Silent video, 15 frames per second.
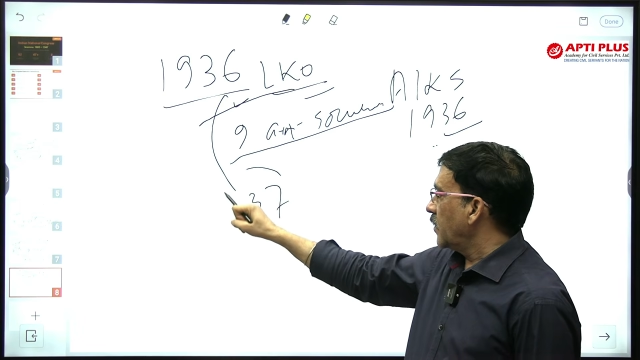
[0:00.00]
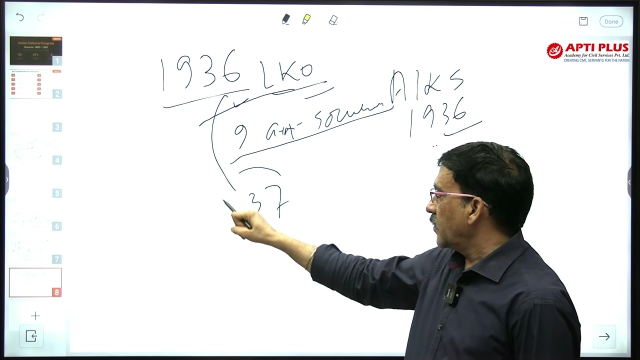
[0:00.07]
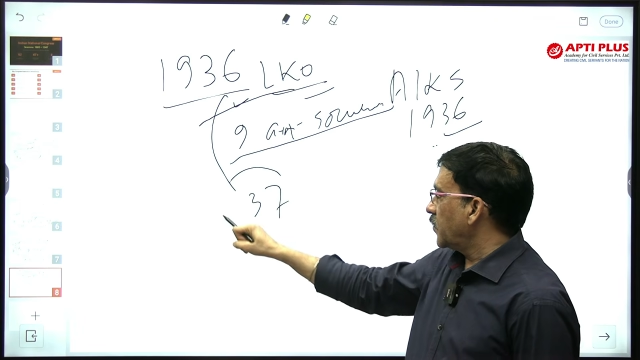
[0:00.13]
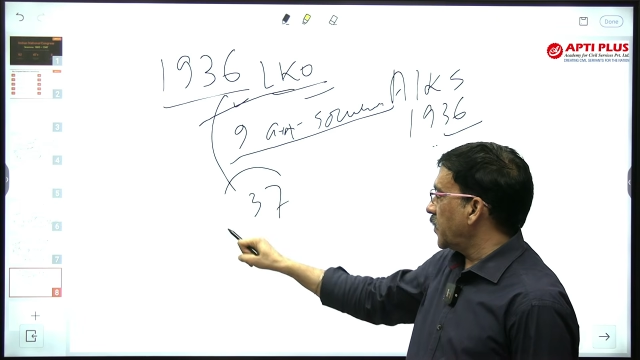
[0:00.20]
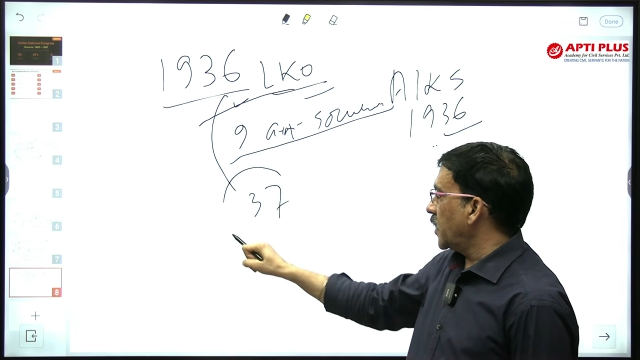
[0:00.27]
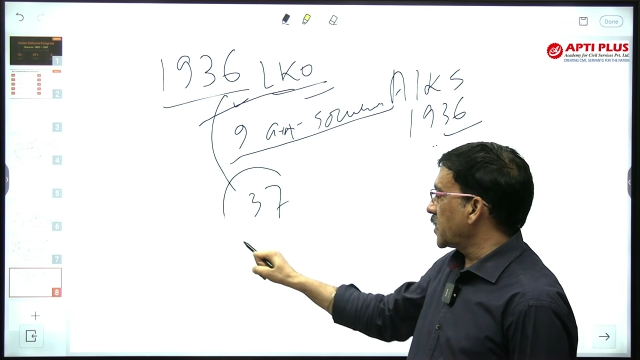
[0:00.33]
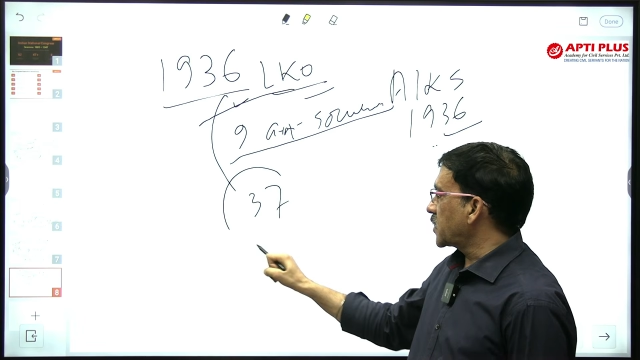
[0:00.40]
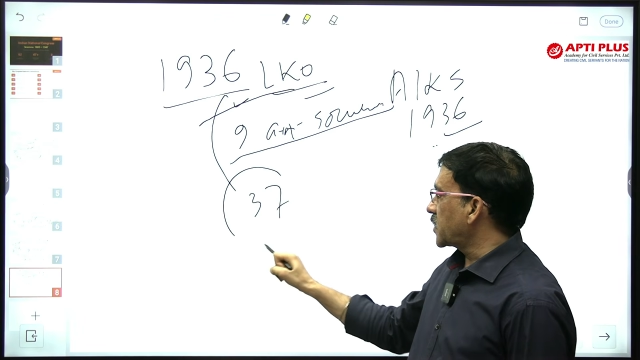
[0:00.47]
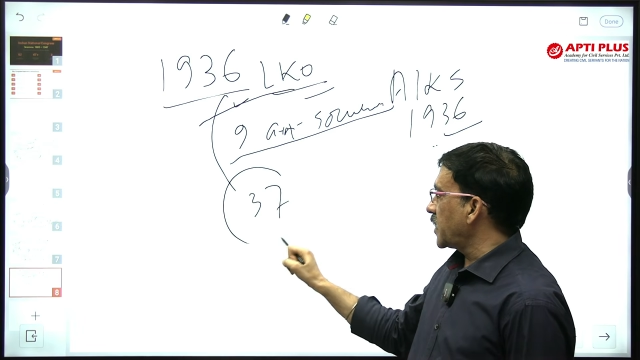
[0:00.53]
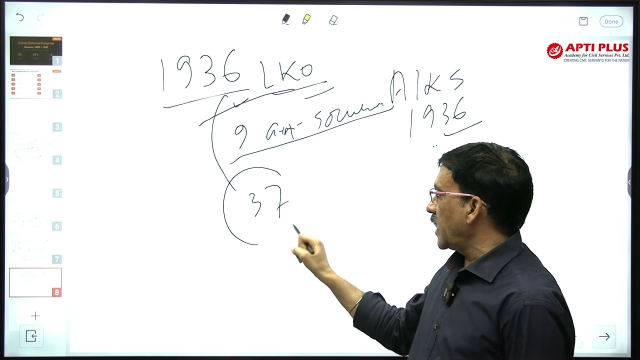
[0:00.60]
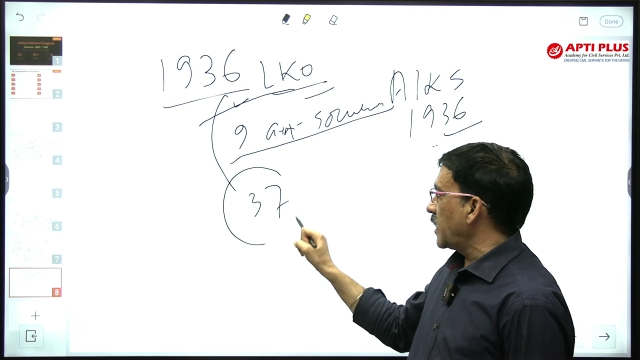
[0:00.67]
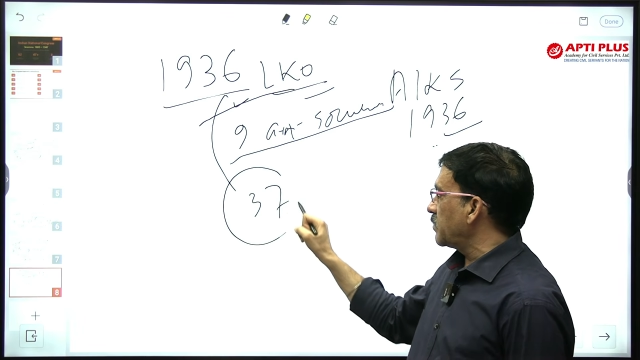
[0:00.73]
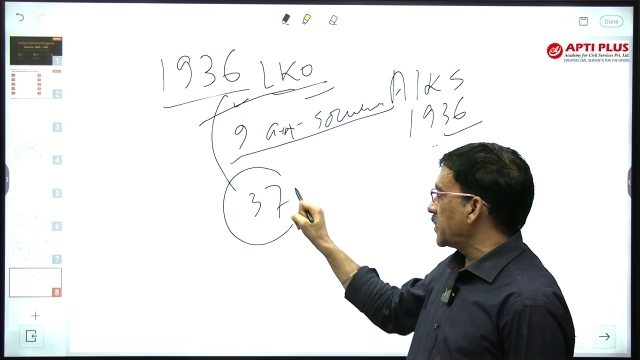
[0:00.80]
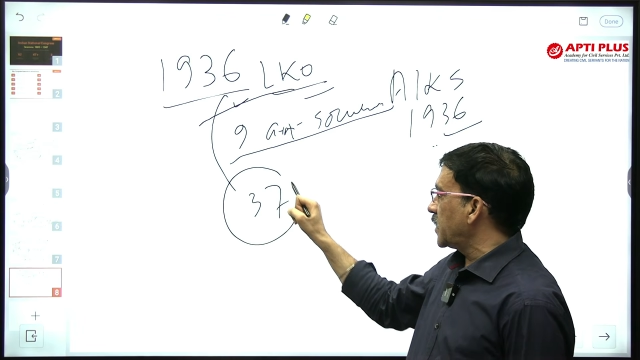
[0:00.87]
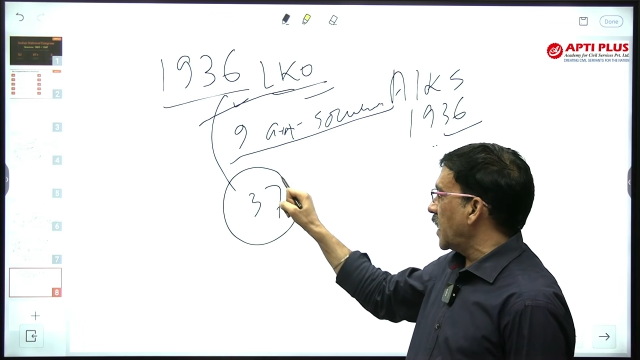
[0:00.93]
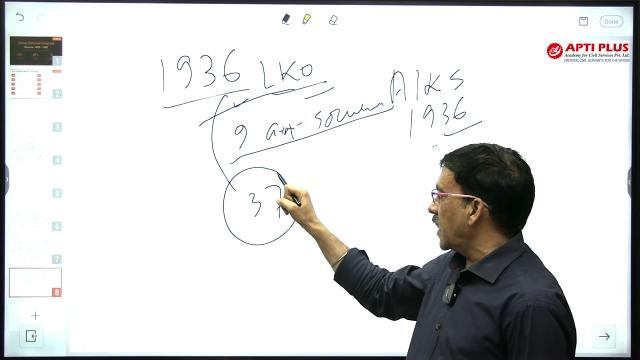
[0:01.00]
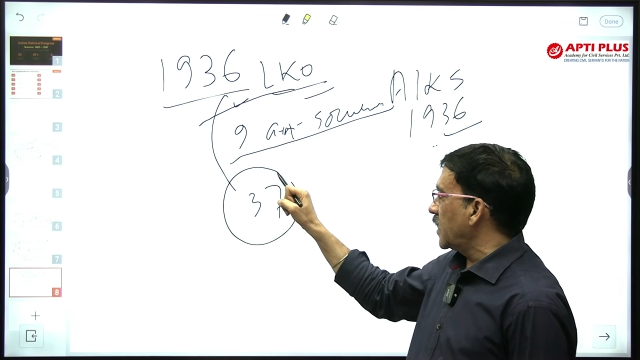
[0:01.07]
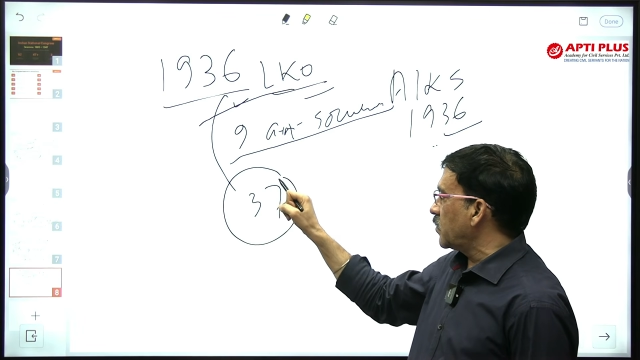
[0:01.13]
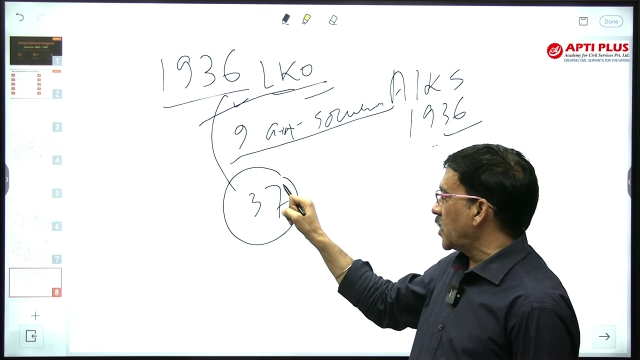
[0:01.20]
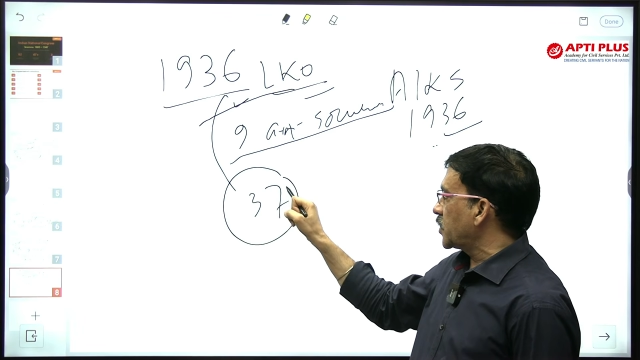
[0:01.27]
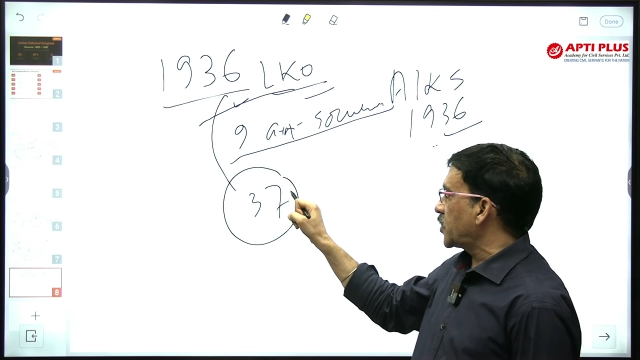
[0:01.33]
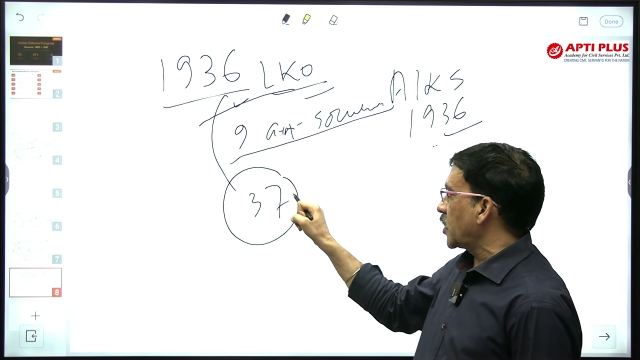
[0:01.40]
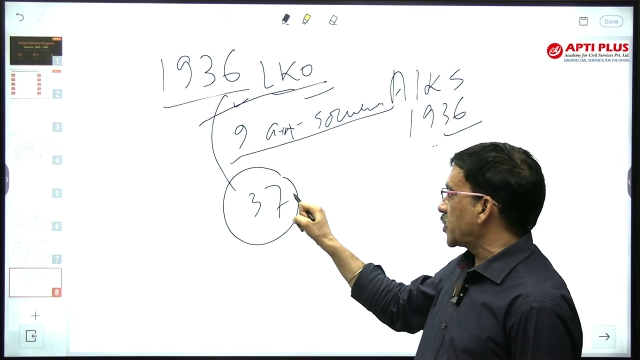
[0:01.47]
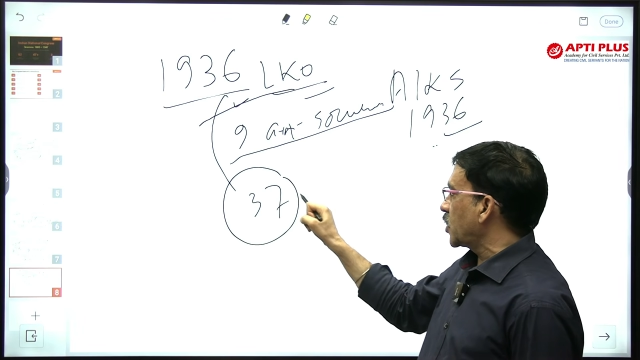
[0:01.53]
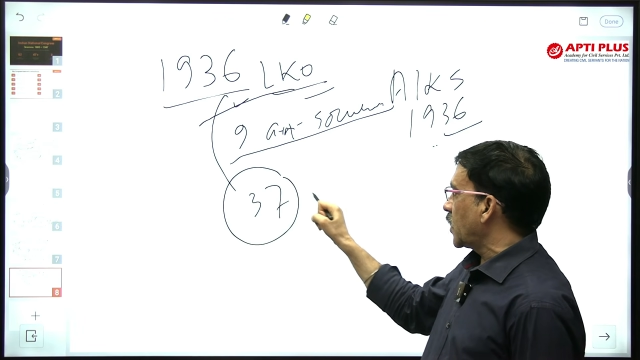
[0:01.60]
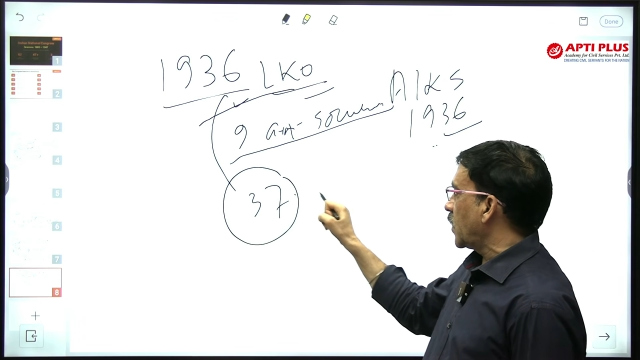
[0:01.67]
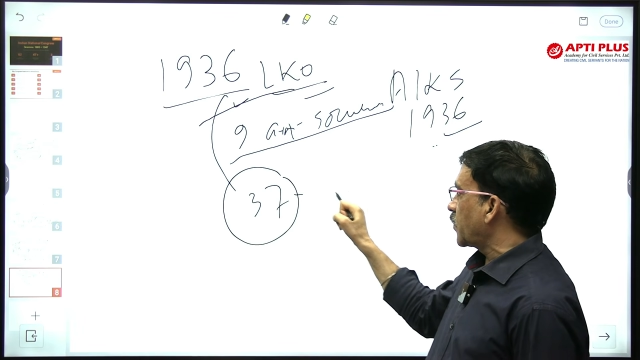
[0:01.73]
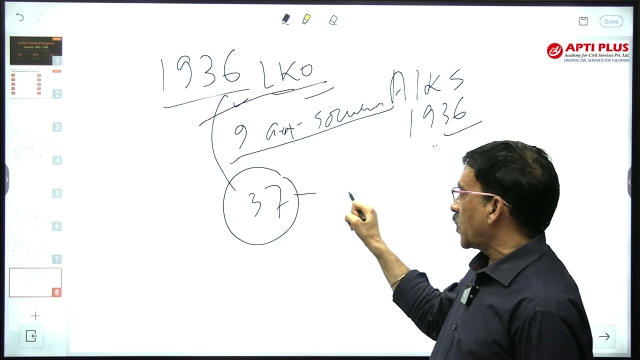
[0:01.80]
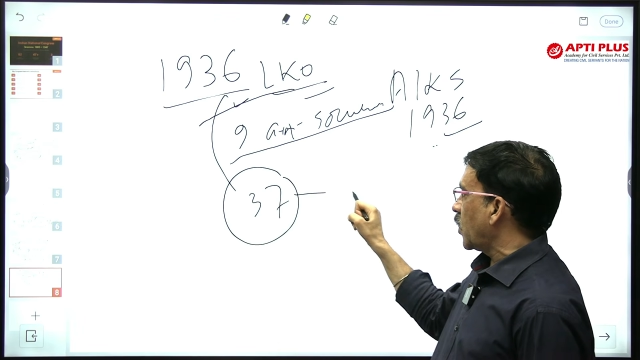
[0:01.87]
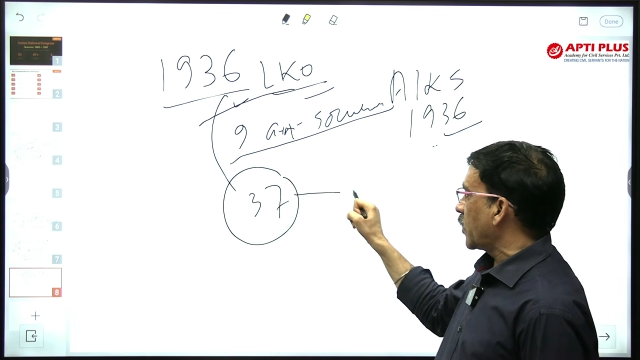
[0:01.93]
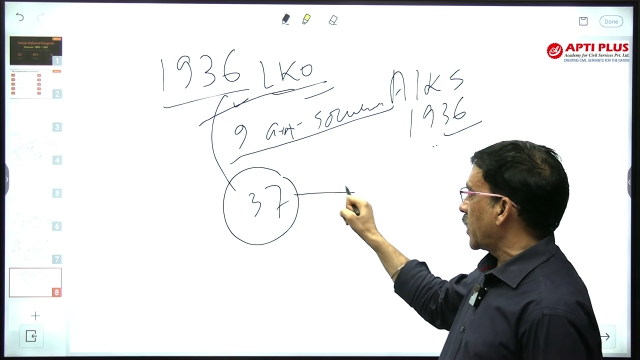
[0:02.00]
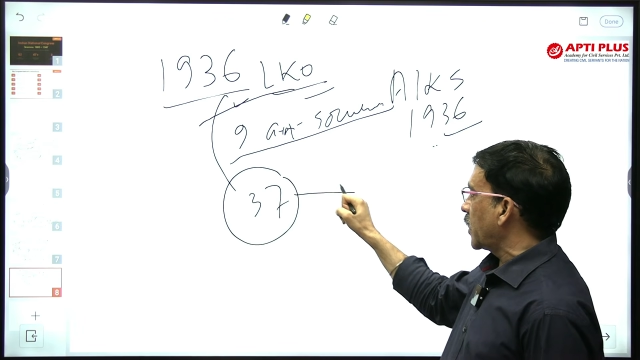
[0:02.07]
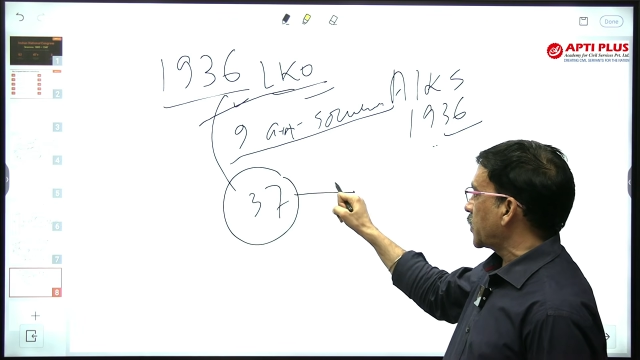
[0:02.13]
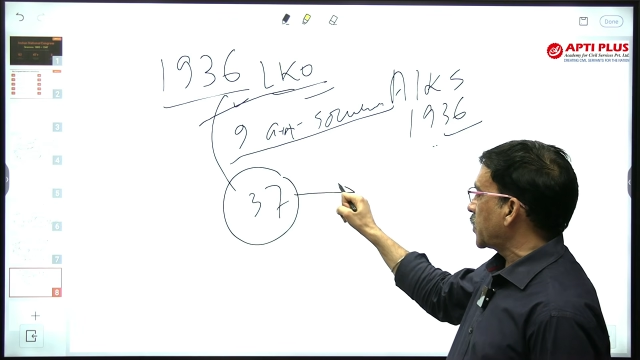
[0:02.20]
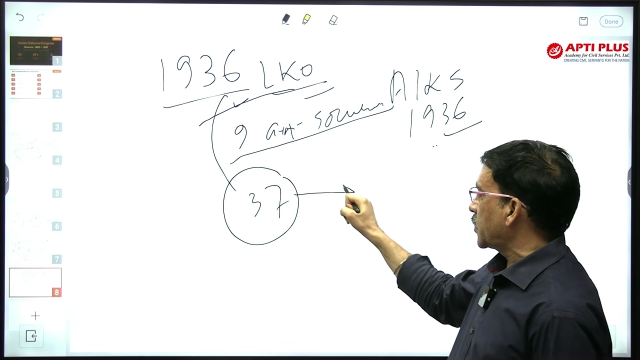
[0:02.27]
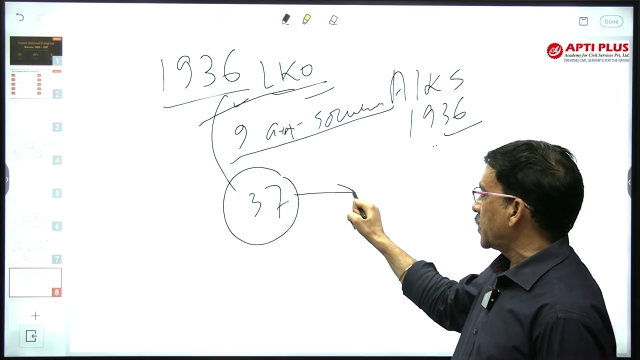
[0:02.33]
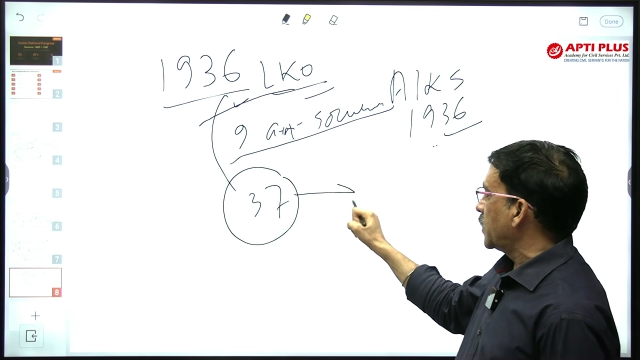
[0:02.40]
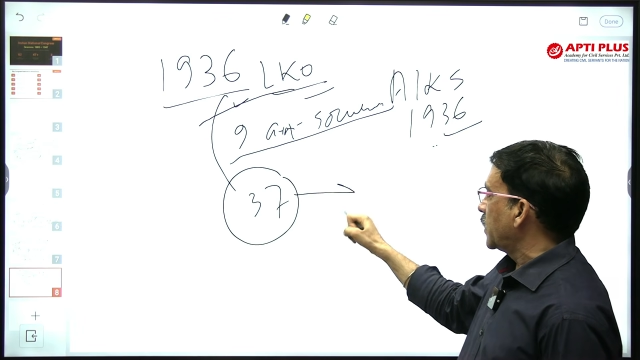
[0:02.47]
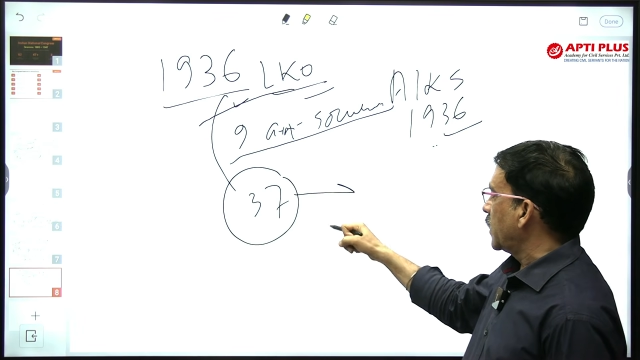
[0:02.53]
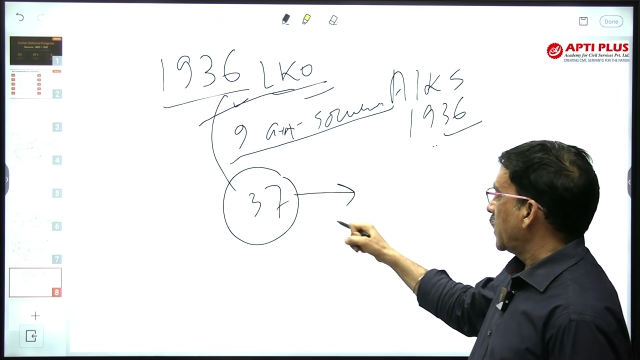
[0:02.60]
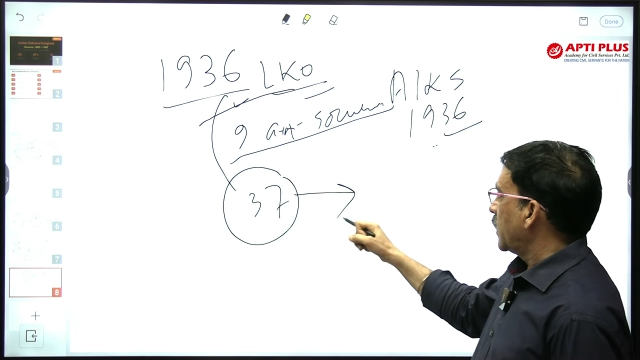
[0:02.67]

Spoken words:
First time the annual session of Congress